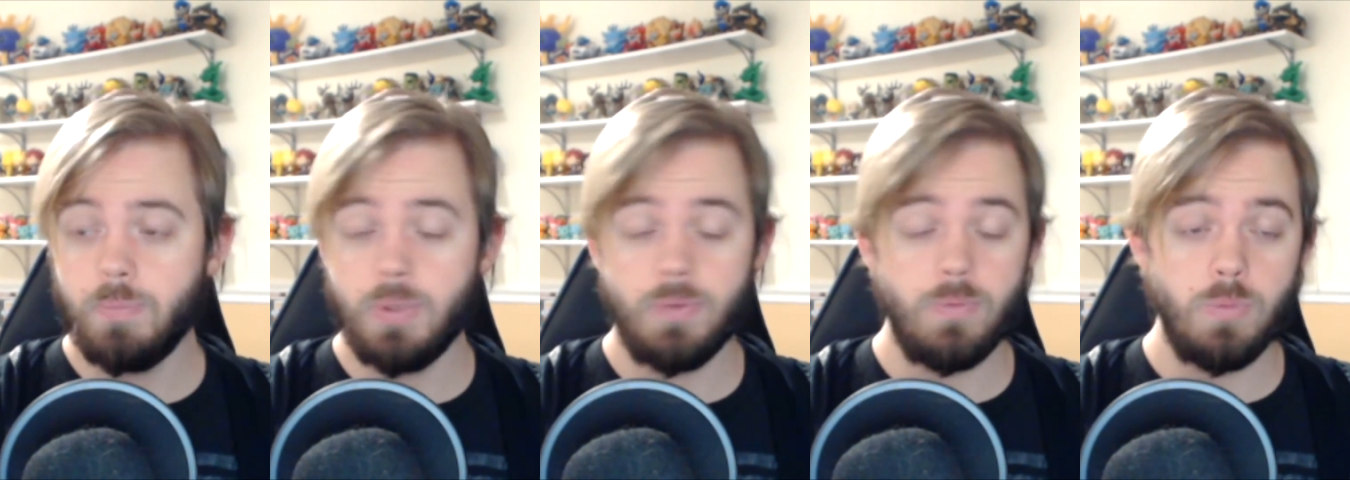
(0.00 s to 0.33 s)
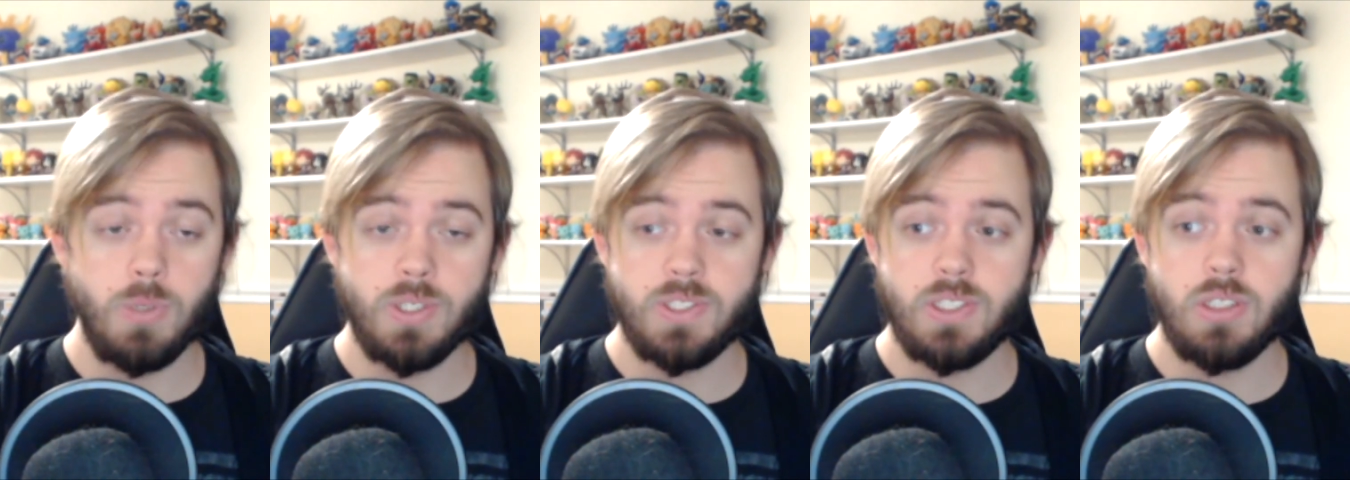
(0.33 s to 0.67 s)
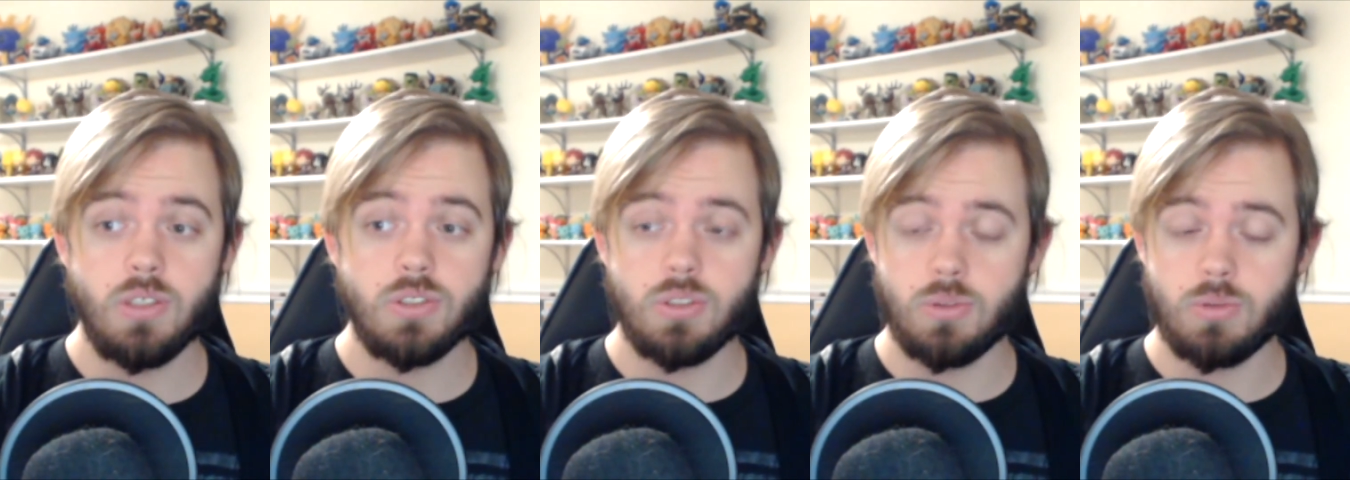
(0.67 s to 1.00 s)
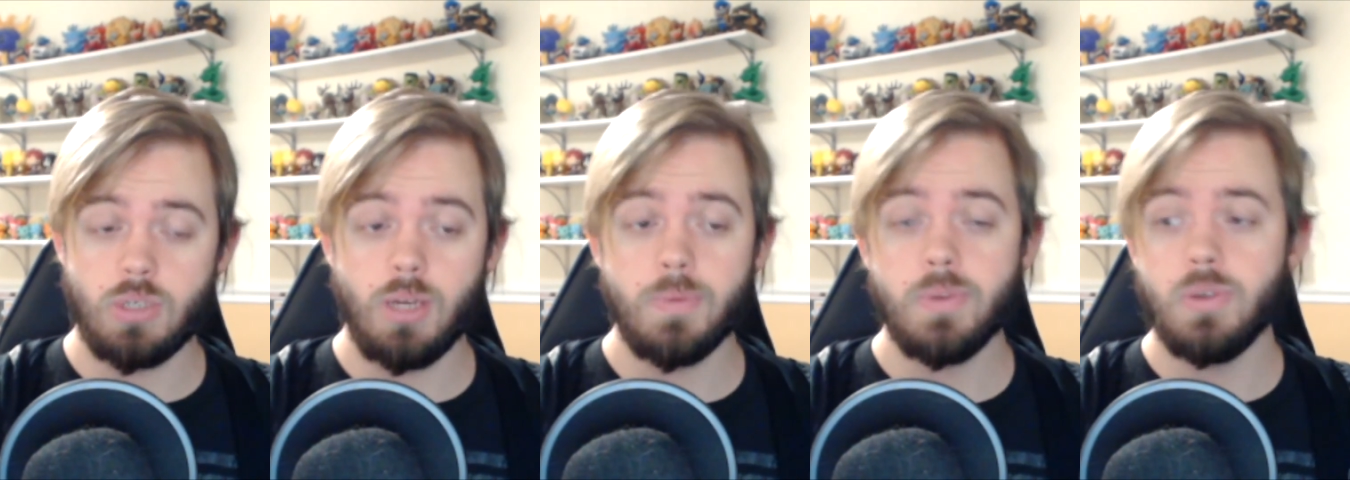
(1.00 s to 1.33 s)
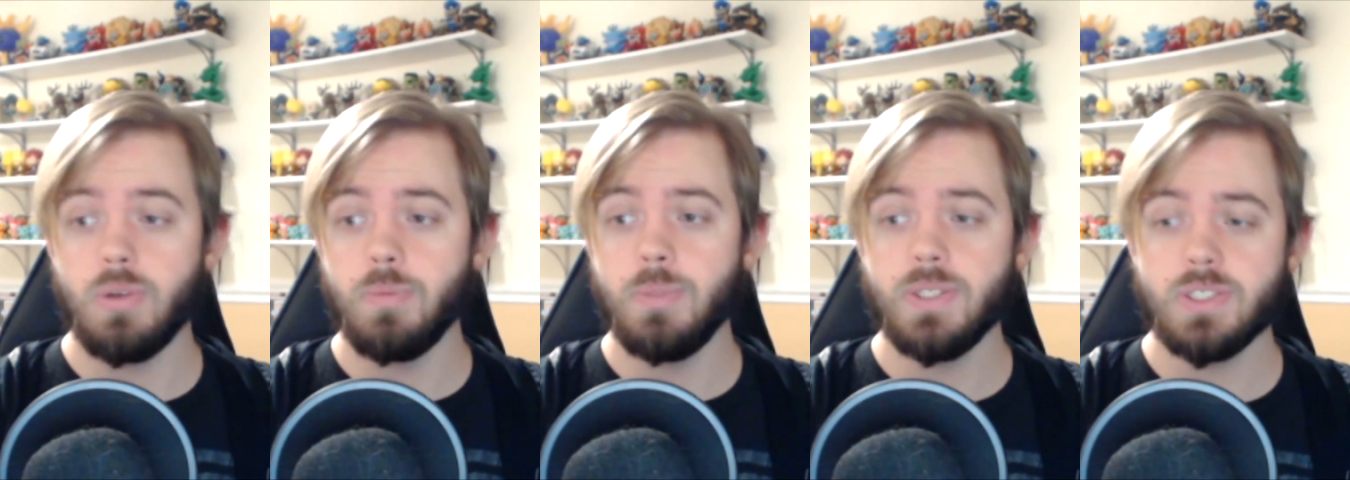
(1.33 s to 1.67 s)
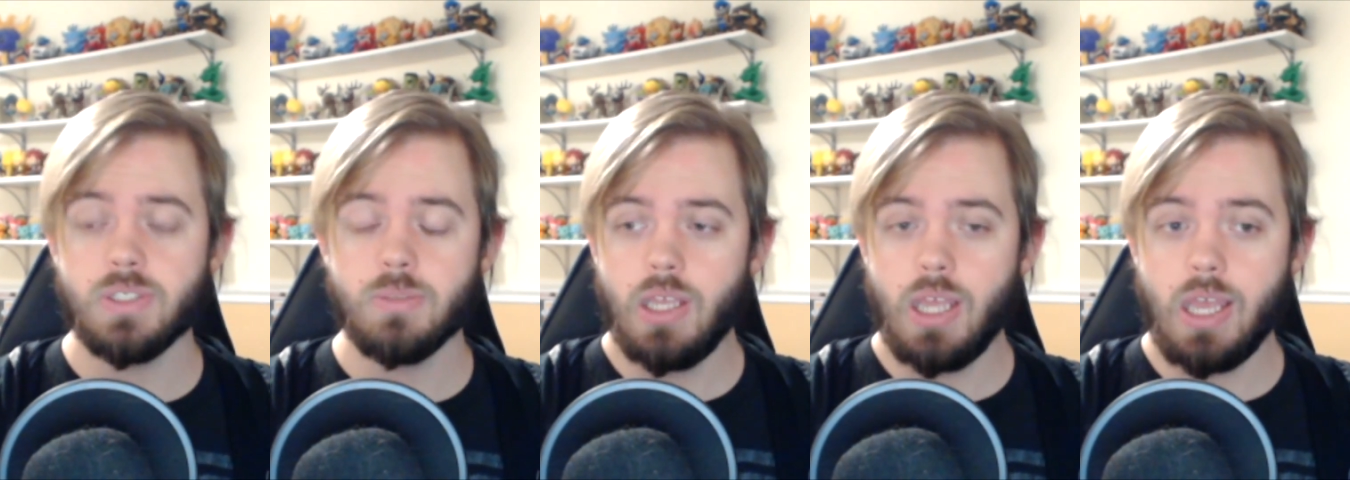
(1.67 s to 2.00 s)
But if you want to see those, subscribe so you don't miss
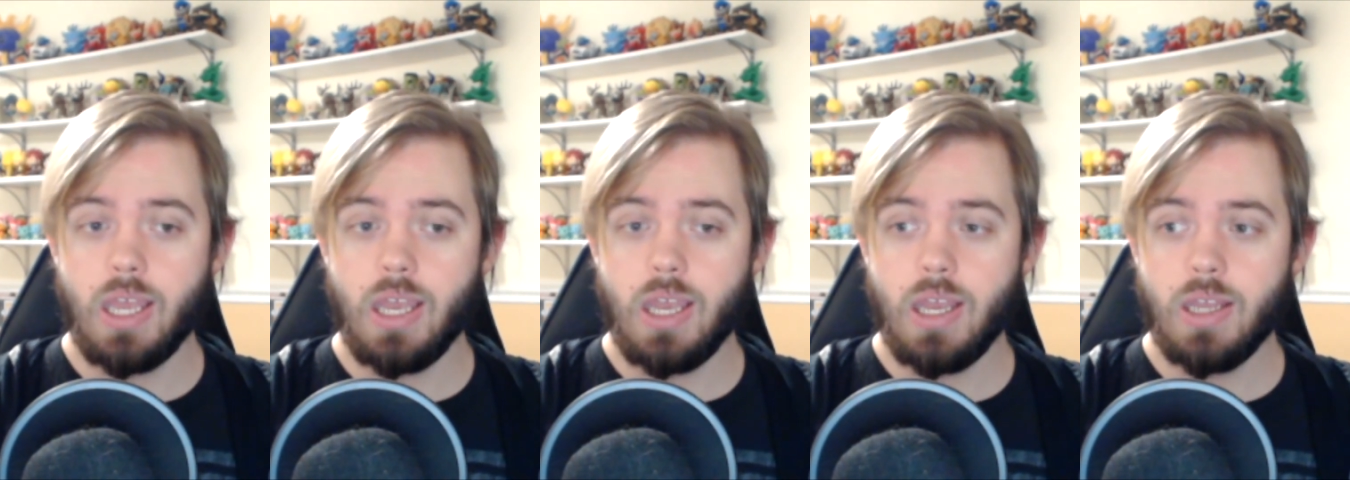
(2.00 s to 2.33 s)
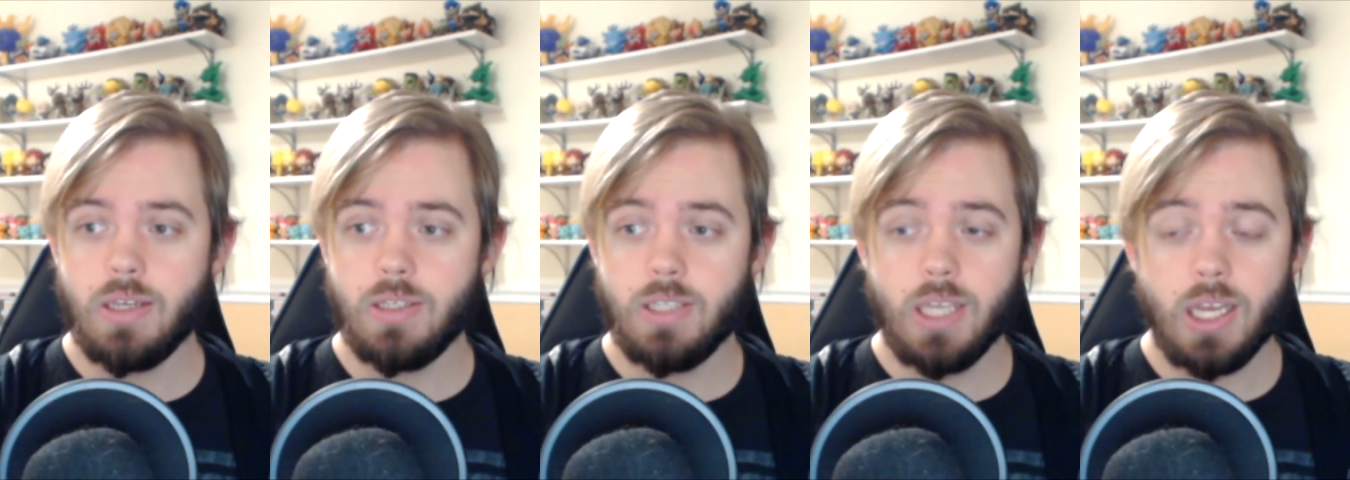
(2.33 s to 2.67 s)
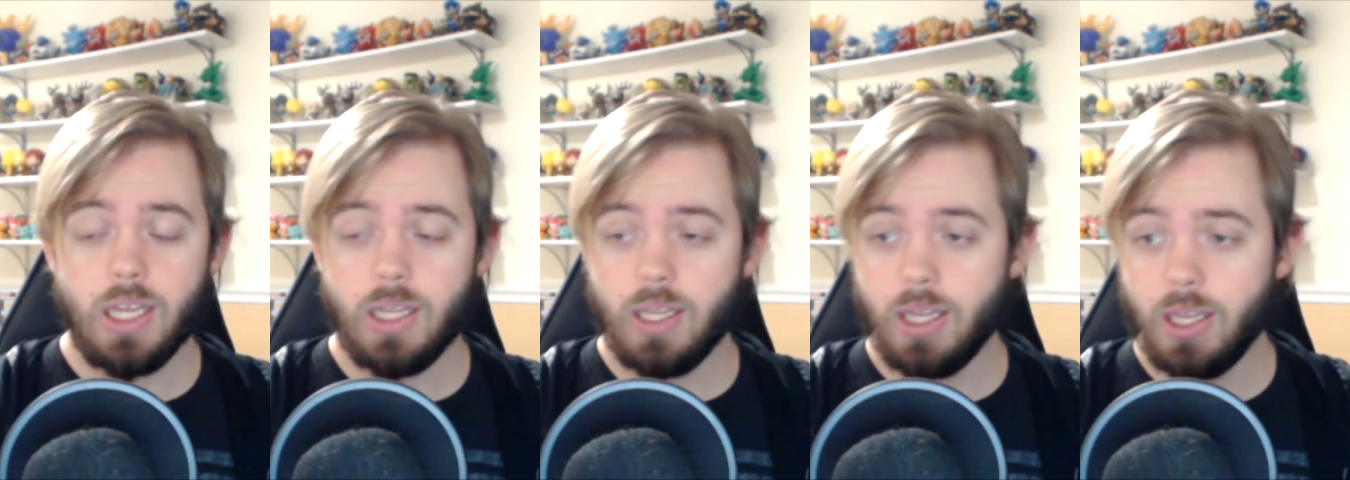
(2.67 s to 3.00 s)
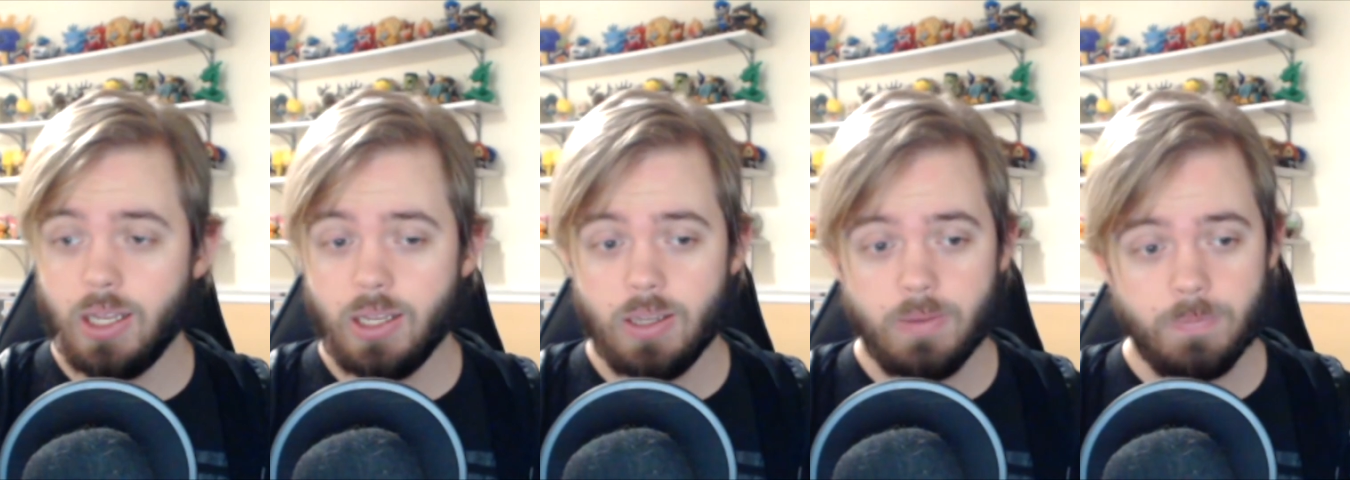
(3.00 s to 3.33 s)
them. And yeah,